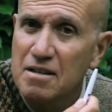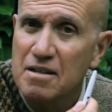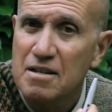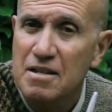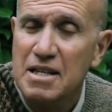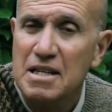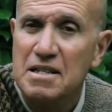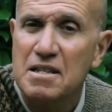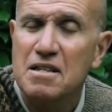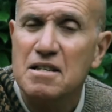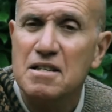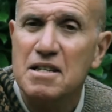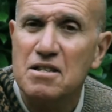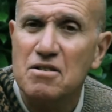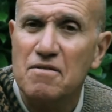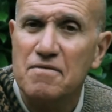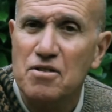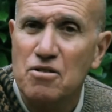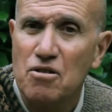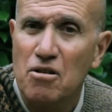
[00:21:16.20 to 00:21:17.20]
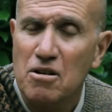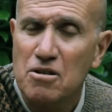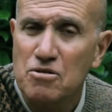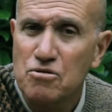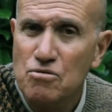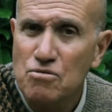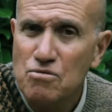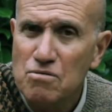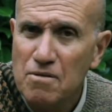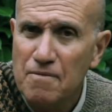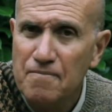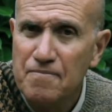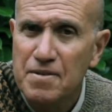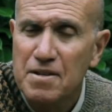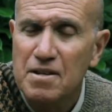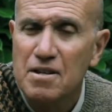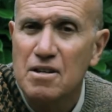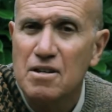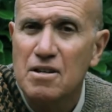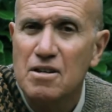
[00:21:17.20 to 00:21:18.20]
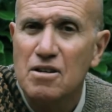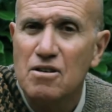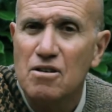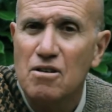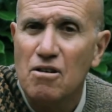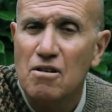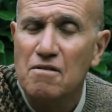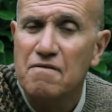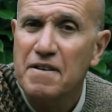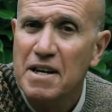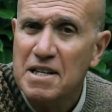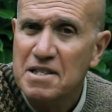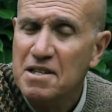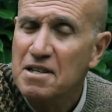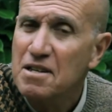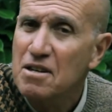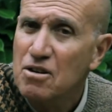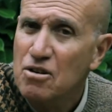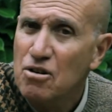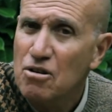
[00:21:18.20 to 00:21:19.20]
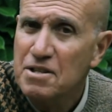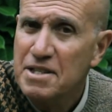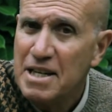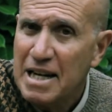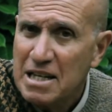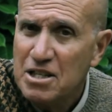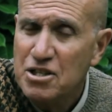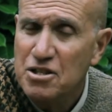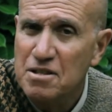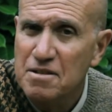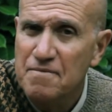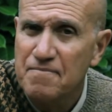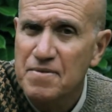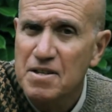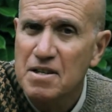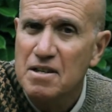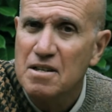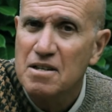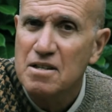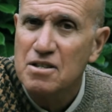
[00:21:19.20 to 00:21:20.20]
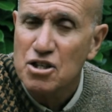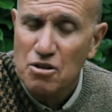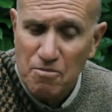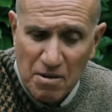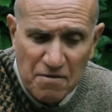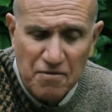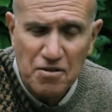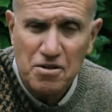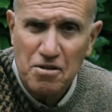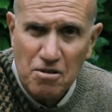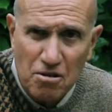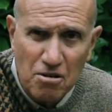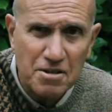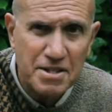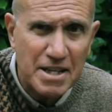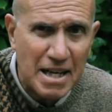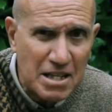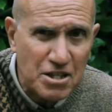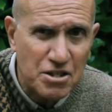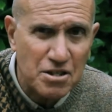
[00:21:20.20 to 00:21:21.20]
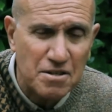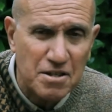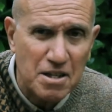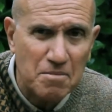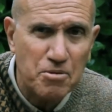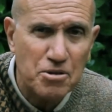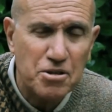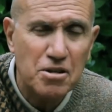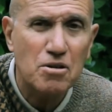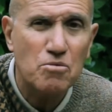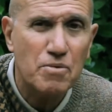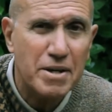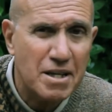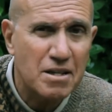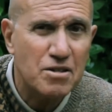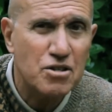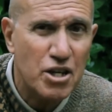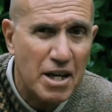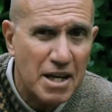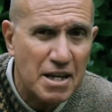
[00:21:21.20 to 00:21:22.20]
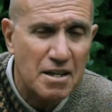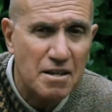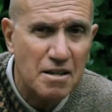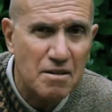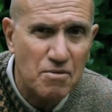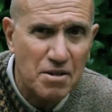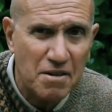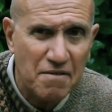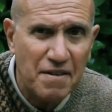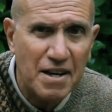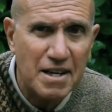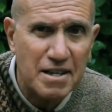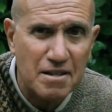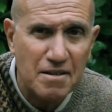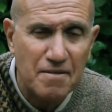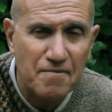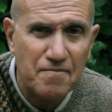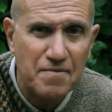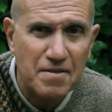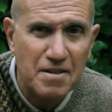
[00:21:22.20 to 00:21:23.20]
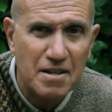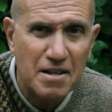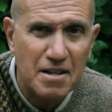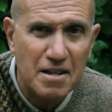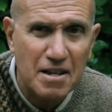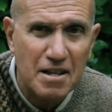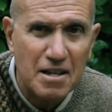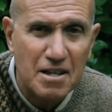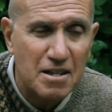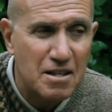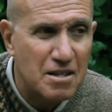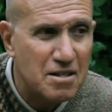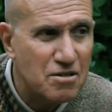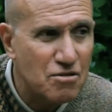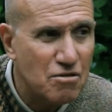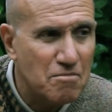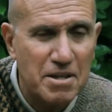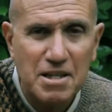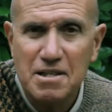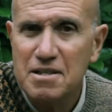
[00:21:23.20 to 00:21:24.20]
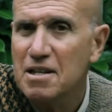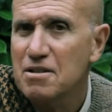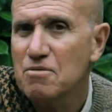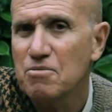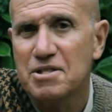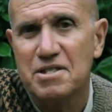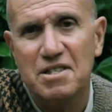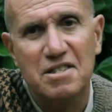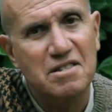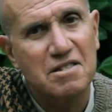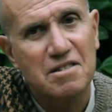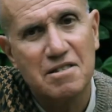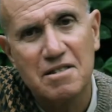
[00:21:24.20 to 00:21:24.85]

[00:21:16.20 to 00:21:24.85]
getting rid of the cockatoo or facing a court action. She went for the court action. They put her a week in jail with a fine. To me, that was it.